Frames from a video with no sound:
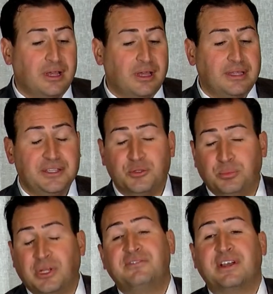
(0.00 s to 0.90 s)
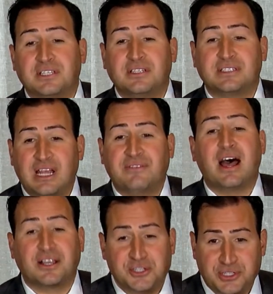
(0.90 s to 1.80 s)
into blood vessels and have
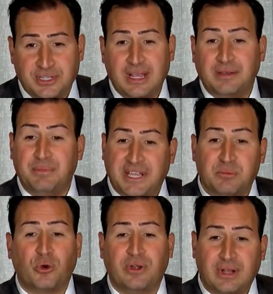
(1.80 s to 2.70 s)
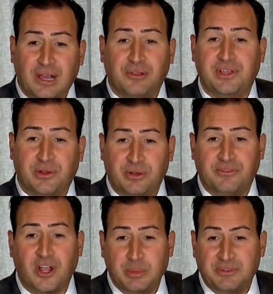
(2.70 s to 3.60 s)
oxygen and make a more healthier
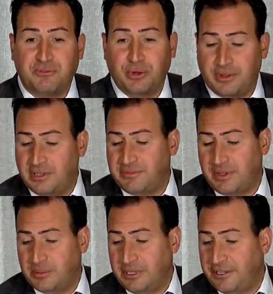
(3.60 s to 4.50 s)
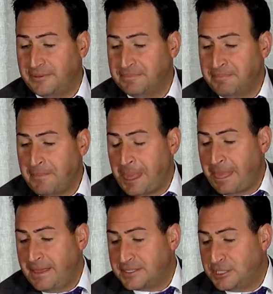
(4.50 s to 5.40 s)
environment for the defibrillator.
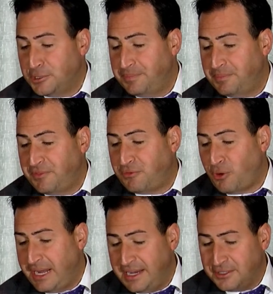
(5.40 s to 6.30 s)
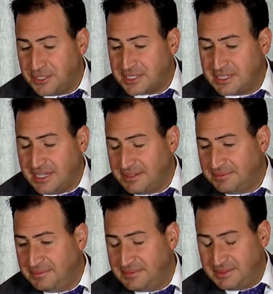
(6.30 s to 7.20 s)
So before I end, I'll just
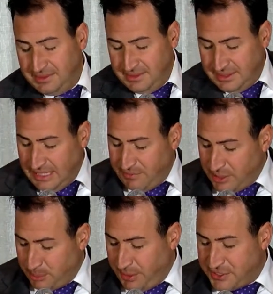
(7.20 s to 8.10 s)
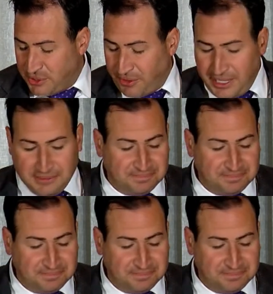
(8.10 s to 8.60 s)
leave with a brief story.